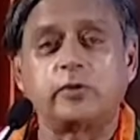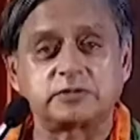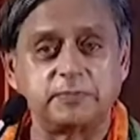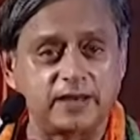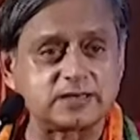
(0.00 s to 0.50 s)

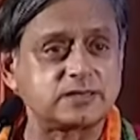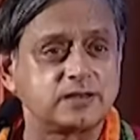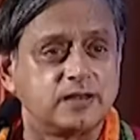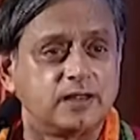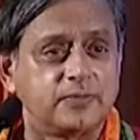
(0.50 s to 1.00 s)
which meant
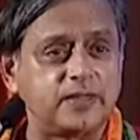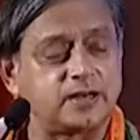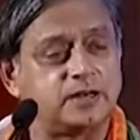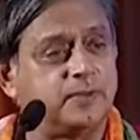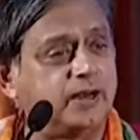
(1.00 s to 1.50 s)

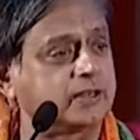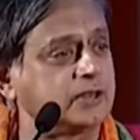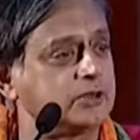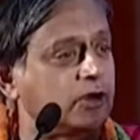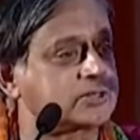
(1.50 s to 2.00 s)
that an
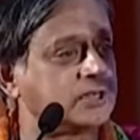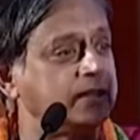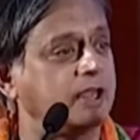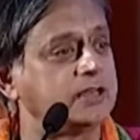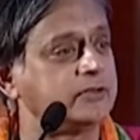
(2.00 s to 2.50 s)
American doctor
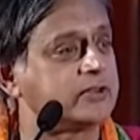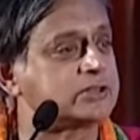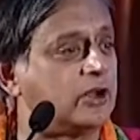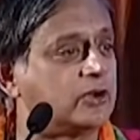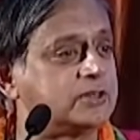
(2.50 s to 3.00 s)
at the end of
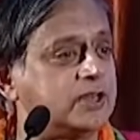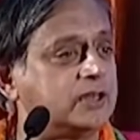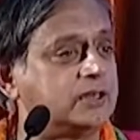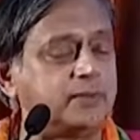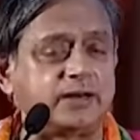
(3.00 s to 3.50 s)
his long
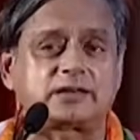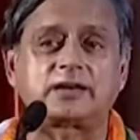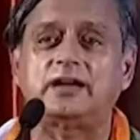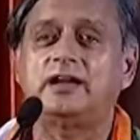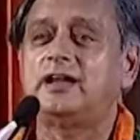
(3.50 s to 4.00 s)
day in
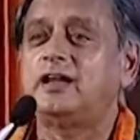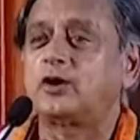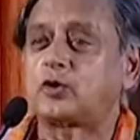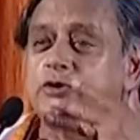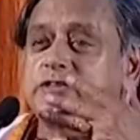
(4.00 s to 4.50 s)
America
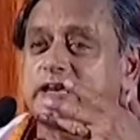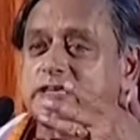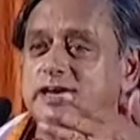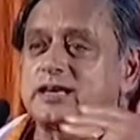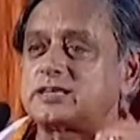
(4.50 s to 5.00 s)
could
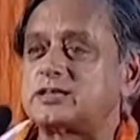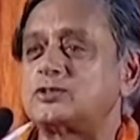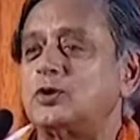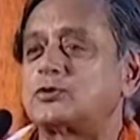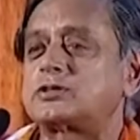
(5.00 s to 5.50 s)
dictate
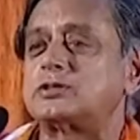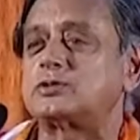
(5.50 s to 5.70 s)
his notes